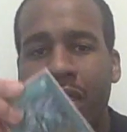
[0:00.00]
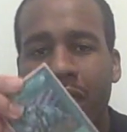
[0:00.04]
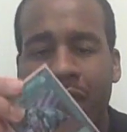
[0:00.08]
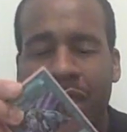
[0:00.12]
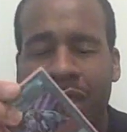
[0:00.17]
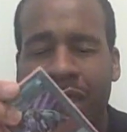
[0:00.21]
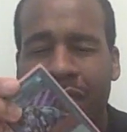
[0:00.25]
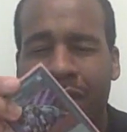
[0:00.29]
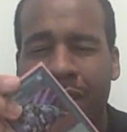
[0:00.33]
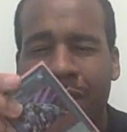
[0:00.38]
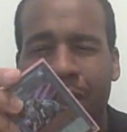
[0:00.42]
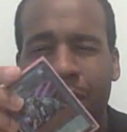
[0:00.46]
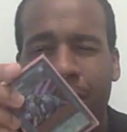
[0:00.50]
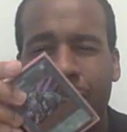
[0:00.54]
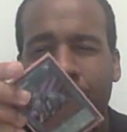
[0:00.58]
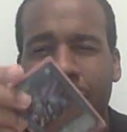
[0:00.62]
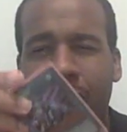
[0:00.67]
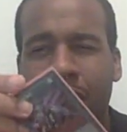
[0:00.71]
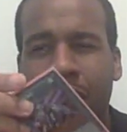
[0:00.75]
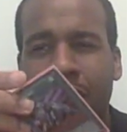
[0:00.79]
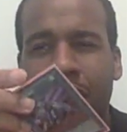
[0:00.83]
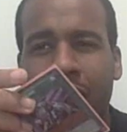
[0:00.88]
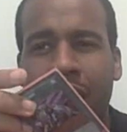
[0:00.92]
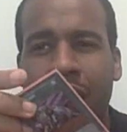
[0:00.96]
This isn't
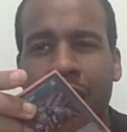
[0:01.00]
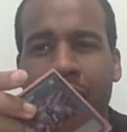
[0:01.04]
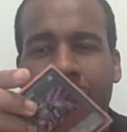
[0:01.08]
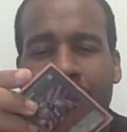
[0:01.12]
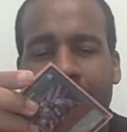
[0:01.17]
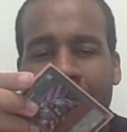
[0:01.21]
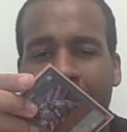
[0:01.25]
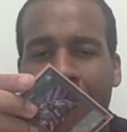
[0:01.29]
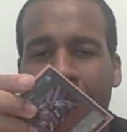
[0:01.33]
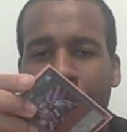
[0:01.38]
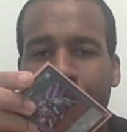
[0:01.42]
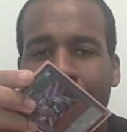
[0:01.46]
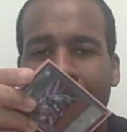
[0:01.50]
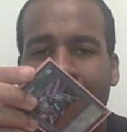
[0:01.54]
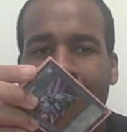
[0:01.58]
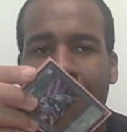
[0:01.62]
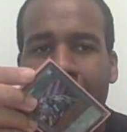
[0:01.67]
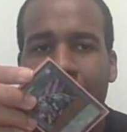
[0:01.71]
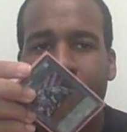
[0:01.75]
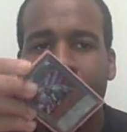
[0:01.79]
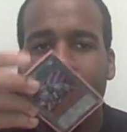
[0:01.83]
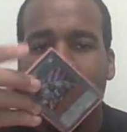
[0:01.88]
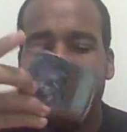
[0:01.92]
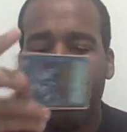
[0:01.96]
really the topic
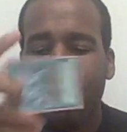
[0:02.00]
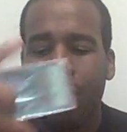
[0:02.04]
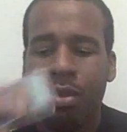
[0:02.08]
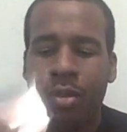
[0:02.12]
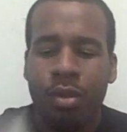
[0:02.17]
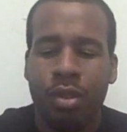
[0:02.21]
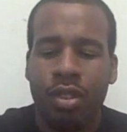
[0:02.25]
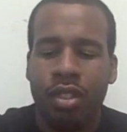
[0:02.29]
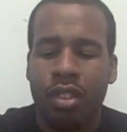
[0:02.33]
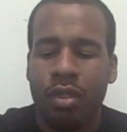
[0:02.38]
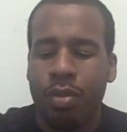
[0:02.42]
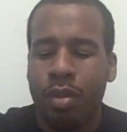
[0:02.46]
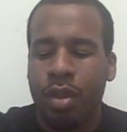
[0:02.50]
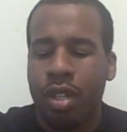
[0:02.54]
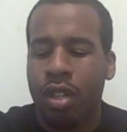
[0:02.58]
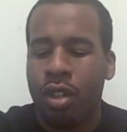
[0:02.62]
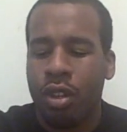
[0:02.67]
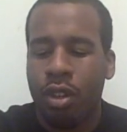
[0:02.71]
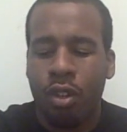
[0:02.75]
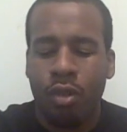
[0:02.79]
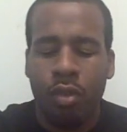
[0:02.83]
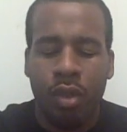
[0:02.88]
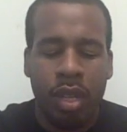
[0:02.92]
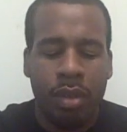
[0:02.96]
here, so we'll just put
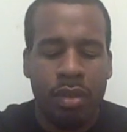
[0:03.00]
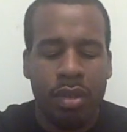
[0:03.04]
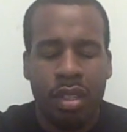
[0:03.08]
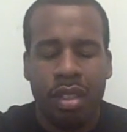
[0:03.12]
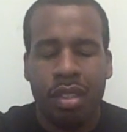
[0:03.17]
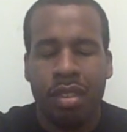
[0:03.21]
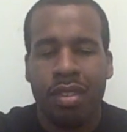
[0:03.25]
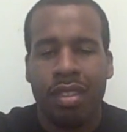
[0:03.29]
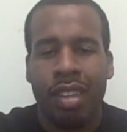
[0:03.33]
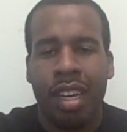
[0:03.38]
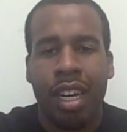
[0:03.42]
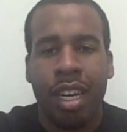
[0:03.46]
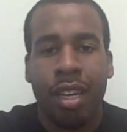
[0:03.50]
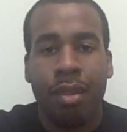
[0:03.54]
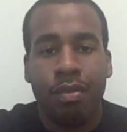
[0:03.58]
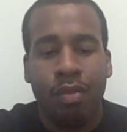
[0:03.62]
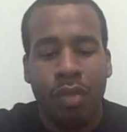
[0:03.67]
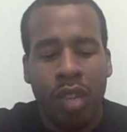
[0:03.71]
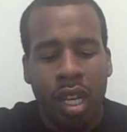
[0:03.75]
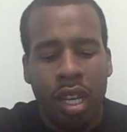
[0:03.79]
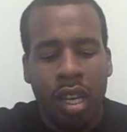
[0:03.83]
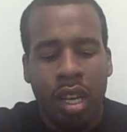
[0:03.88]
Cold Wave to the side.